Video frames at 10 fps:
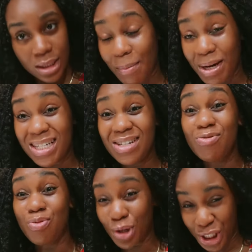I'm actually
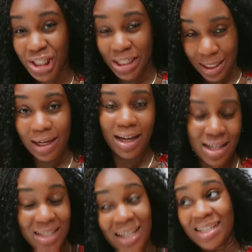rushing, as
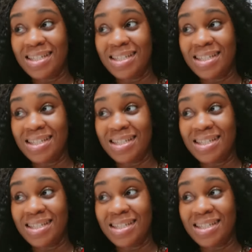you can